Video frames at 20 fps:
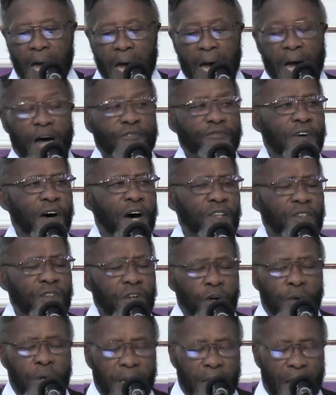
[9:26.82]
Our
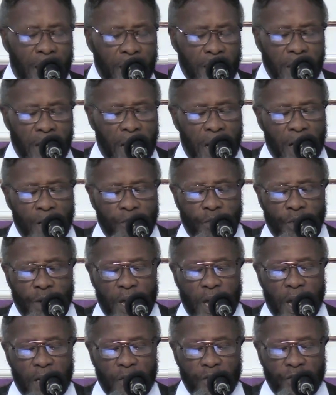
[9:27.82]
Father and our God, we
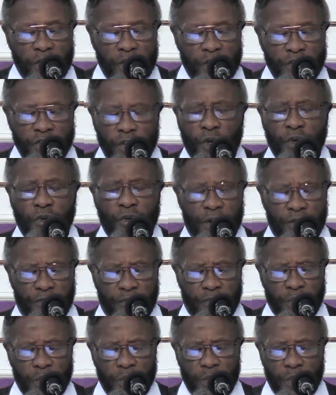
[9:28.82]
are just so
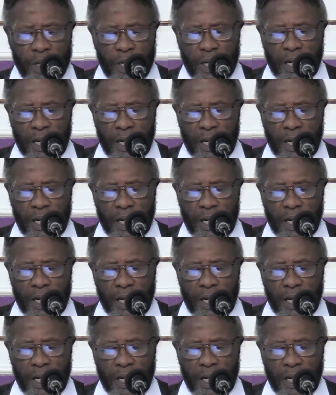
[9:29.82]
grateful